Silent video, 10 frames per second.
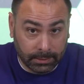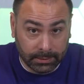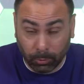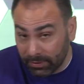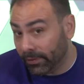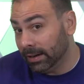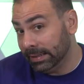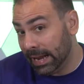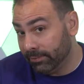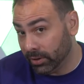So I
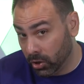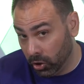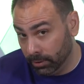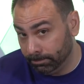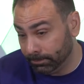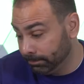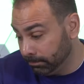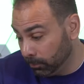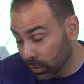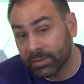finally have the card.
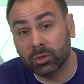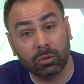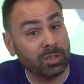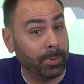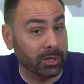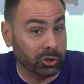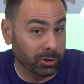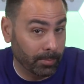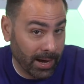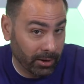What's so
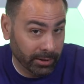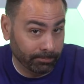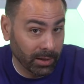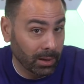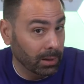special about it?